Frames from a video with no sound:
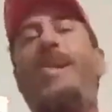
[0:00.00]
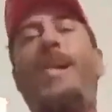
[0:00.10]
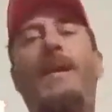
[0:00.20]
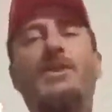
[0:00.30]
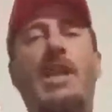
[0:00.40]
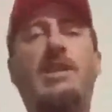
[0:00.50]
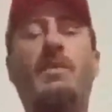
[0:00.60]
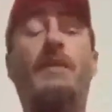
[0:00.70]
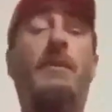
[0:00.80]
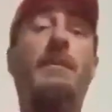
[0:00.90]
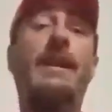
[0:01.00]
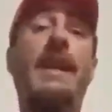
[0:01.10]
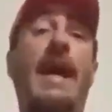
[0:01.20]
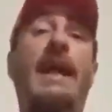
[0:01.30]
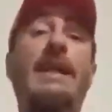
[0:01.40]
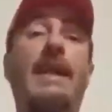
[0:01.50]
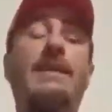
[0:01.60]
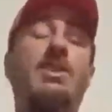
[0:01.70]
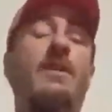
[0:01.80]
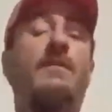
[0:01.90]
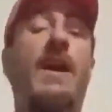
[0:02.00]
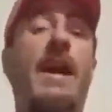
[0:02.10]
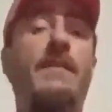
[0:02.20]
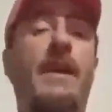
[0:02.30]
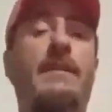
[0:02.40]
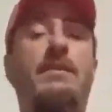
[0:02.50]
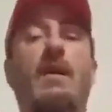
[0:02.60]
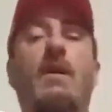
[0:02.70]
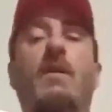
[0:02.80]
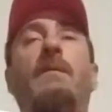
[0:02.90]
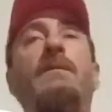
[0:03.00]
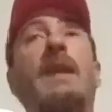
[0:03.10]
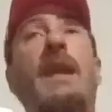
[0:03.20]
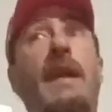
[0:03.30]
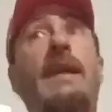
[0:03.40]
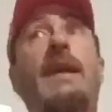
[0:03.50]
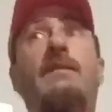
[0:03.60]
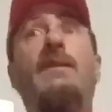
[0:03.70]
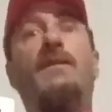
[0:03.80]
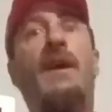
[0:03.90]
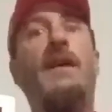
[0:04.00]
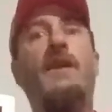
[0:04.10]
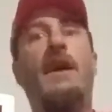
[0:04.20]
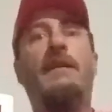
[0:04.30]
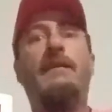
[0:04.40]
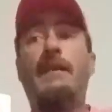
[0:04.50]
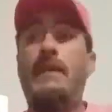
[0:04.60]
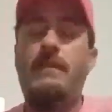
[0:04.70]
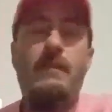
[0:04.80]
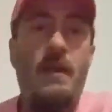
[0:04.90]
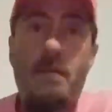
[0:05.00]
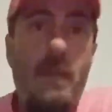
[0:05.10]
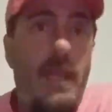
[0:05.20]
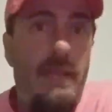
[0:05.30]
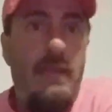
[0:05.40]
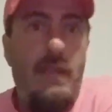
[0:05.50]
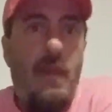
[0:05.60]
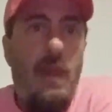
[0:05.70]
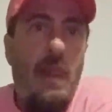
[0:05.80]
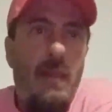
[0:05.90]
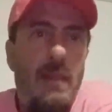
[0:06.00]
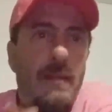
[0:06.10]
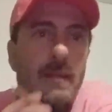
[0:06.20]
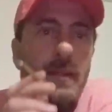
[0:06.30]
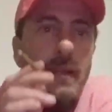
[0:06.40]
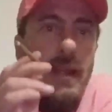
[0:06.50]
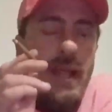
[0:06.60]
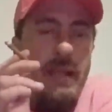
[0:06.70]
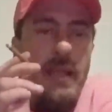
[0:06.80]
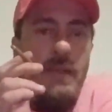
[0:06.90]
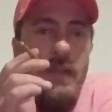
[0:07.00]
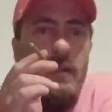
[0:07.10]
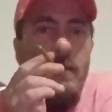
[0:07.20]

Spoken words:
Jason went from a 9X to a 5X, yo. 9X to a 5X. That's amazing. I love it.